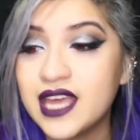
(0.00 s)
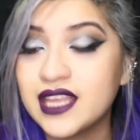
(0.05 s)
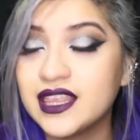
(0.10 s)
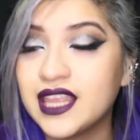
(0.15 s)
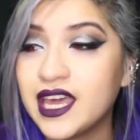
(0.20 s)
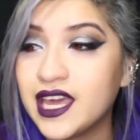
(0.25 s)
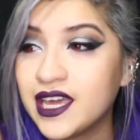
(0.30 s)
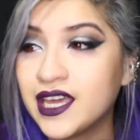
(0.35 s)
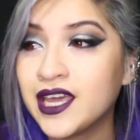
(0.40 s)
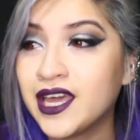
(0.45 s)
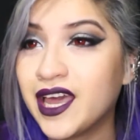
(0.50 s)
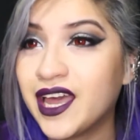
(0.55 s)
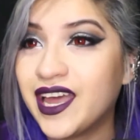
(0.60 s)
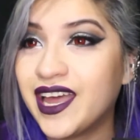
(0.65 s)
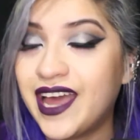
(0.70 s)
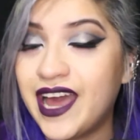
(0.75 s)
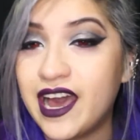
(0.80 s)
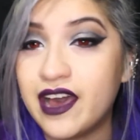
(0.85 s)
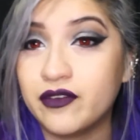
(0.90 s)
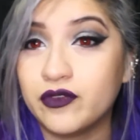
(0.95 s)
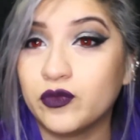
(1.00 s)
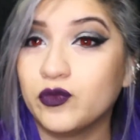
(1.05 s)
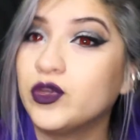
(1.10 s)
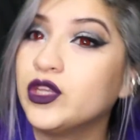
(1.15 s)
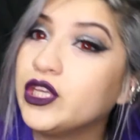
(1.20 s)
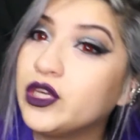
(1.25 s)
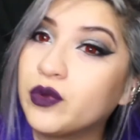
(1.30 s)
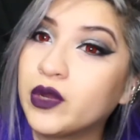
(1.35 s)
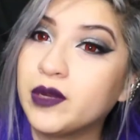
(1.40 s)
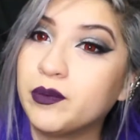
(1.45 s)
They have a
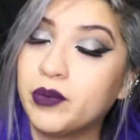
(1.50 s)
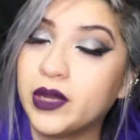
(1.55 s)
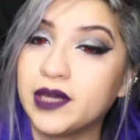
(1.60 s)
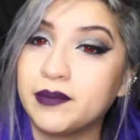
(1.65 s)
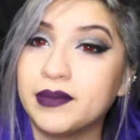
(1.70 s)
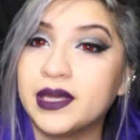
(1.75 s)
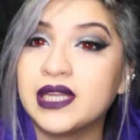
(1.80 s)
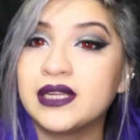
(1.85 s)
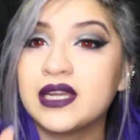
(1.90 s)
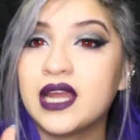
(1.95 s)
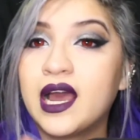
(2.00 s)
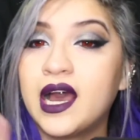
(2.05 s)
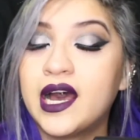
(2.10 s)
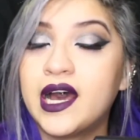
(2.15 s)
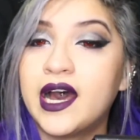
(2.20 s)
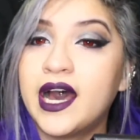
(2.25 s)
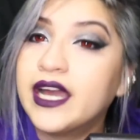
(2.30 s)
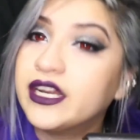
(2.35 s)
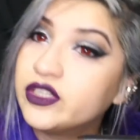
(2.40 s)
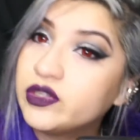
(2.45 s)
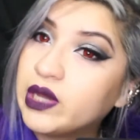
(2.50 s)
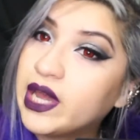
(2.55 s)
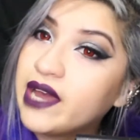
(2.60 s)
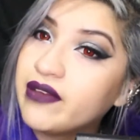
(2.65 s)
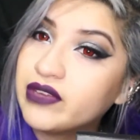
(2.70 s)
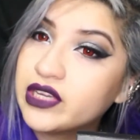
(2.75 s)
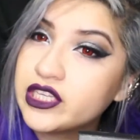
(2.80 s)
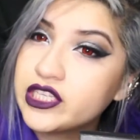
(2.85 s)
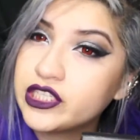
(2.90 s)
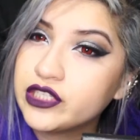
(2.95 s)
really great pigment. I do
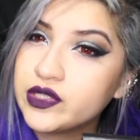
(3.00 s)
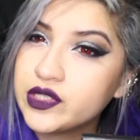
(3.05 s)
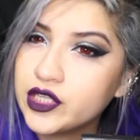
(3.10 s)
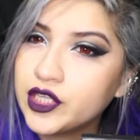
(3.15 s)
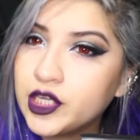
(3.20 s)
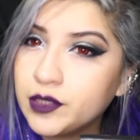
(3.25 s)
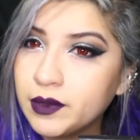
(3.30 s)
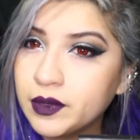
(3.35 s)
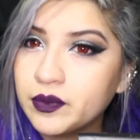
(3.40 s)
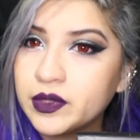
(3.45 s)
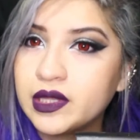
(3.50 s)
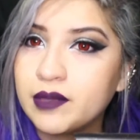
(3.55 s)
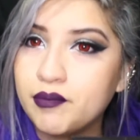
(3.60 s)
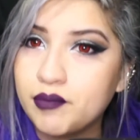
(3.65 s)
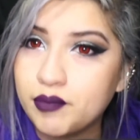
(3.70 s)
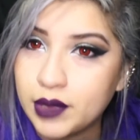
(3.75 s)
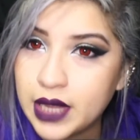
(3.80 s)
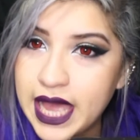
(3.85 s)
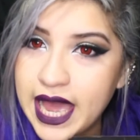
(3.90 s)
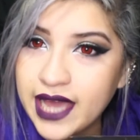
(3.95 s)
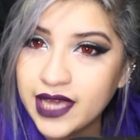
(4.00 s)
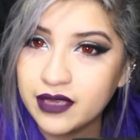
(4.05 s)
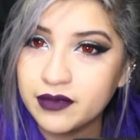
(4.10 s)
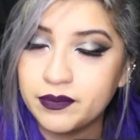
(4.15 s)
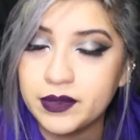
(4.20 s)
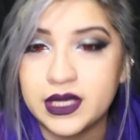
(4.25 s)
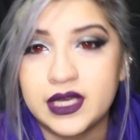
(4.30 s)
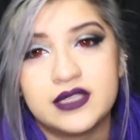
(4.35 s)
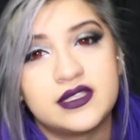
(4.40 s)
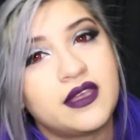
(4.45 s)
have issues a little bit with the black
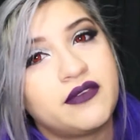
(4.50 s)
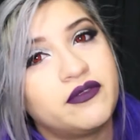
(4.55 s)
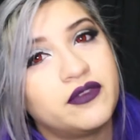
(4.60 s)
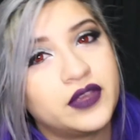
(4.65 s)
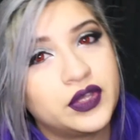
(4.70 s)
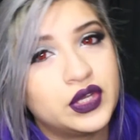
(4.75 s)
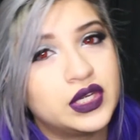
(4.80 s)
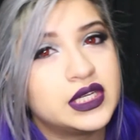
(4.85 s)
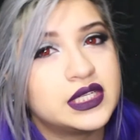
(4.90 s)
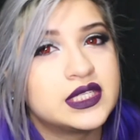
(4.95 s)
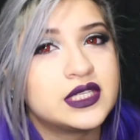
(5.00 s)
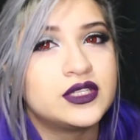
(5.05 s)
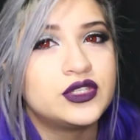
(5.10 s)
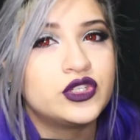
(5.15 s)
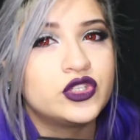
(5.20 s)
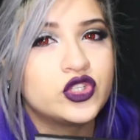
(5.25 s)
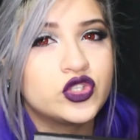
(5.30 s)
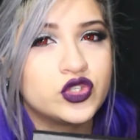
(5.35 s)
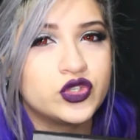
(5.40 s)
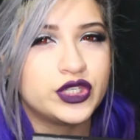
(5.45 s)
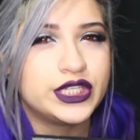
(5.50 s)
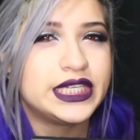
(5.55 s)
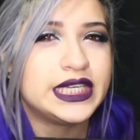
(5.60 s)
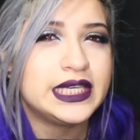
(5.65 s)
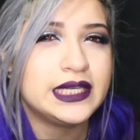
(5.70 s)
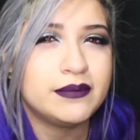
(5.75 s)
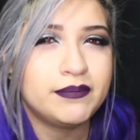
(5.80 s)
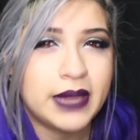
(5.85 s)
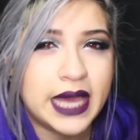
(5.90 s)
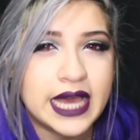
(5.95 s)
because I feel it is a little
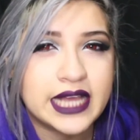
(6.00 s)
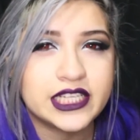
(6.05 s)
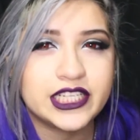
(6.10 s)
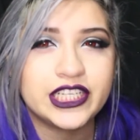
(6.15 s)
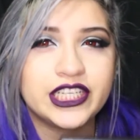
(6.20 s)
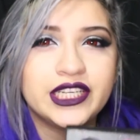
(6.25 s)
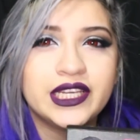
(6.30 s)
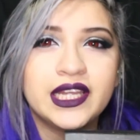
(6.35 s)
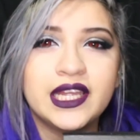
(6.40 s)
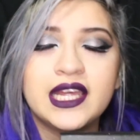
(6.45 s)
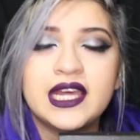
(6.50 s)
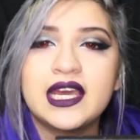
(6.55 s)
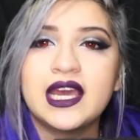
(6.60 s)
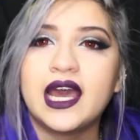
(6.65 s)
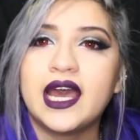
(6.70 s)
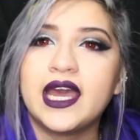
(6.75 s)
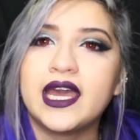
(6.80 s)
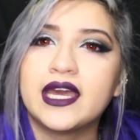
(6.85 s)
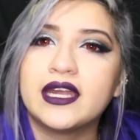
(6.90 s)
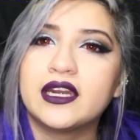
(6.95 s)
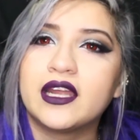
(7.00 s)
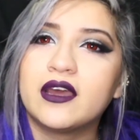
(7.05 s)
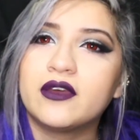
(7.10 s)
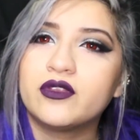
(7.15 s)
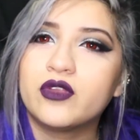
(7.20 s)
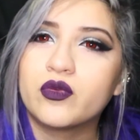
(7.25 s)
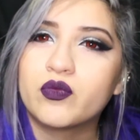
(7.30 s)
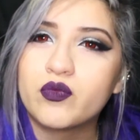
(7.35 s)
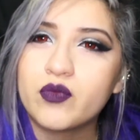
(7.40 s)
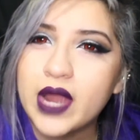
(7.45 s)
streaky and patchy, and
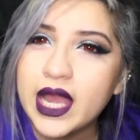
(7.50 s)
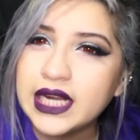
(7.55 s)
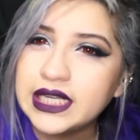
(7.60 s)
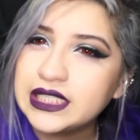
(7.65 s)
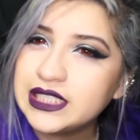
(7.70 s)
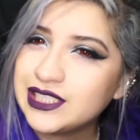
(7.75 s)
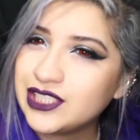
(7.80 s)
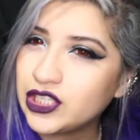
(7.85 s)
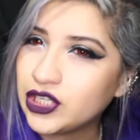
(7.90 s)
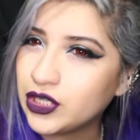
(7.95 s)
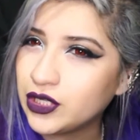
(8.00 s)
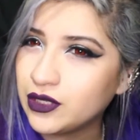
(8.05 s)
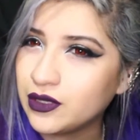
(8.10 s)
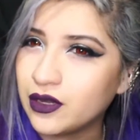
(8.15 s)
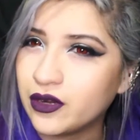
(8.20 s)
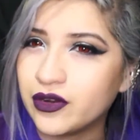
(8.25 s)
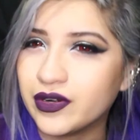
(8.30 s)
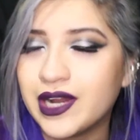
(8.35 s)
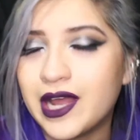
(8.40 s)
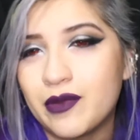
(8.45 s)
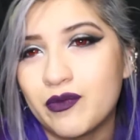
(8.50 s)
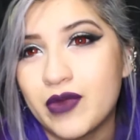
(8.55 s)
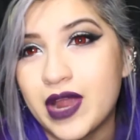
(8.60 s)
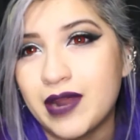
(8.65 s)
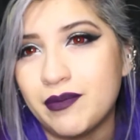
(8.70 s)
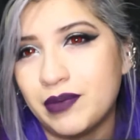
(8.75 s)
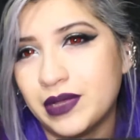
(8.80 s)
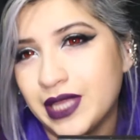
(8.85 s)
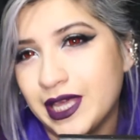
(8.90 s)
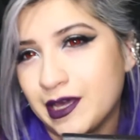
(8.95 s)
the red, or not
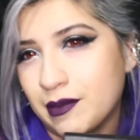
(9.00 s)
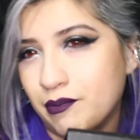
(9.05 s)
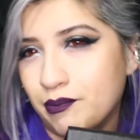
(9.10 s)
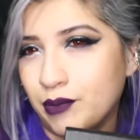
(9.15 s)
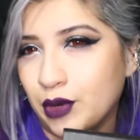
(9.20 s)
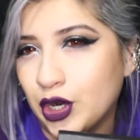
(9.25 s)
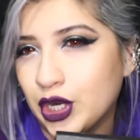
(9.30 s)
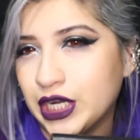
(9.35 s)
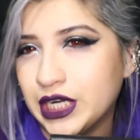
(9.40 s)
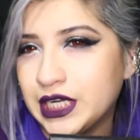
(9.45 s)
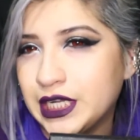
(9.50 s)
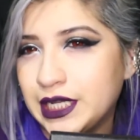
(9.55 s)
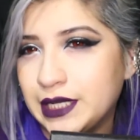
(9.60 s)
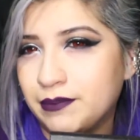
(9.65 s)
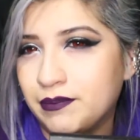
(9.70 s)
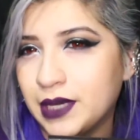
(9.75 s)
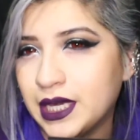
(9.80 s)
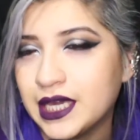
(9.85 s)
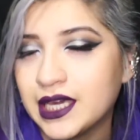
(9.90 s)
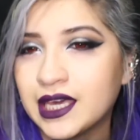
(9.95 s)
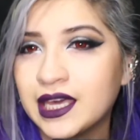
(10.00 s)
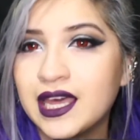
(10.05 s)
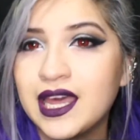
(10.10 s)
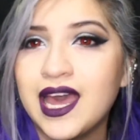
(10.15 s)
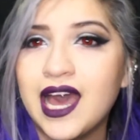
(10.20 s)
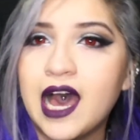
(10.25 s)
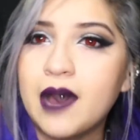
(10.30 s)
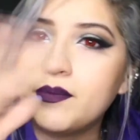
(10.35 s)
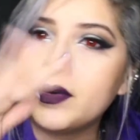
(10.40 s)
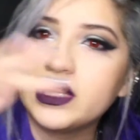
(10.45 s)
red, but like a burgundy pink.
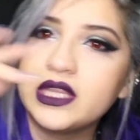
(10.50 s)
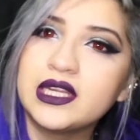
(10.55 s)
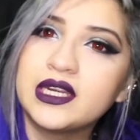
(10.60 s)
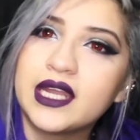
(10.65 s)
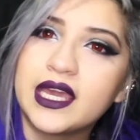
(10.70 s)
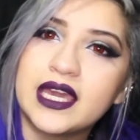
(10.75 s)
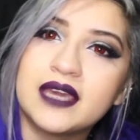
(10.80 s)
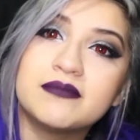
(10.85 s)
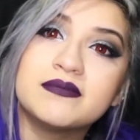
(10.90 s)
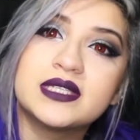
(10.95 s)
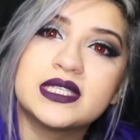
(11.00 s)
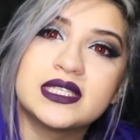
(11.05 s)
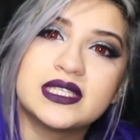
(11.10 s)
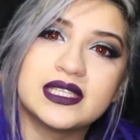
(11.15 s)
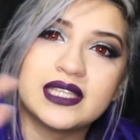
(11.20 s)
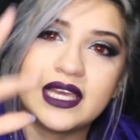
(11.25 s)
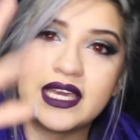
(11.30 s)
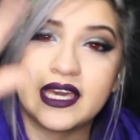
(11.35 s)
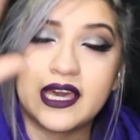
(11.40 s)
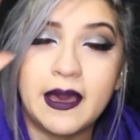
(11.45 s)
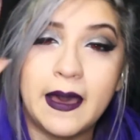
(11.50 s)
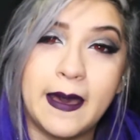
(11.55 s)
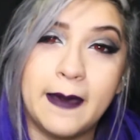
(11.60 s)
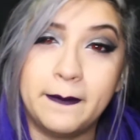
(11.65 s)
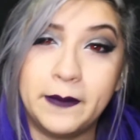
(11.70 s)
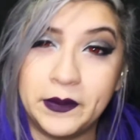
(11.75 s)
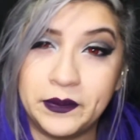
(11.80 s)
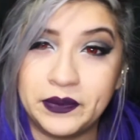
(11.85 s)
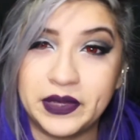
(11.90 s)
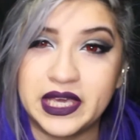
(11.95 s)
I'll put the names like
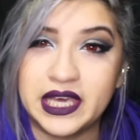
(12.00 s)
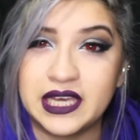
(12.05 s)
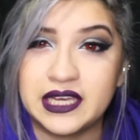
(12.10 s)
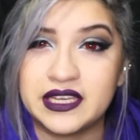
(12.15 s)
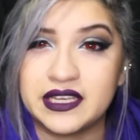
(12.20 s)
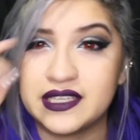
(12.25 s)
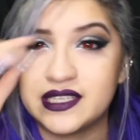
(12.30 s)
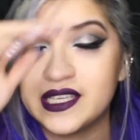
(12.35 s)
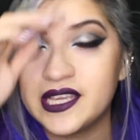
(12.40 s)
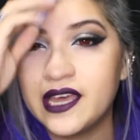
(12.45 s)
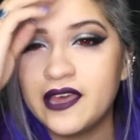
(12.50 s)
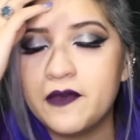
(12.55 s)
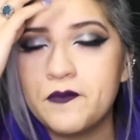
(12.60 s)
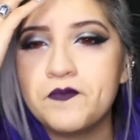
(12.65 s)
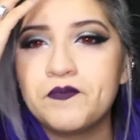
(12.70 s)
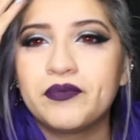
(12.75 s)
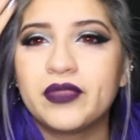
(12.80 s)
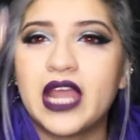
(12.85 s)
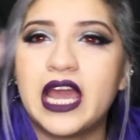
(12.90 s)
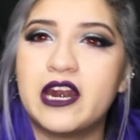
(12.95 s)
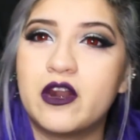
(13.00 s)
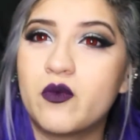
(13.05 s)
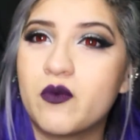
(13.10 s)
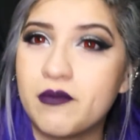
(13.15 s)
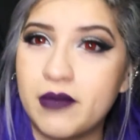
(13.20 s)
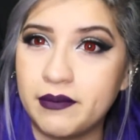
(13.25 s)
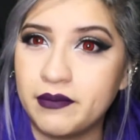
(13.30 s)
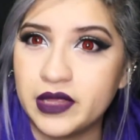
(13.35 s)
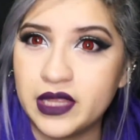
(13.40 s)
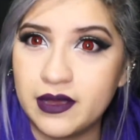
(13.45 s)
up because I don't
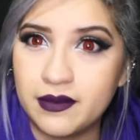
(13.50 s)
remember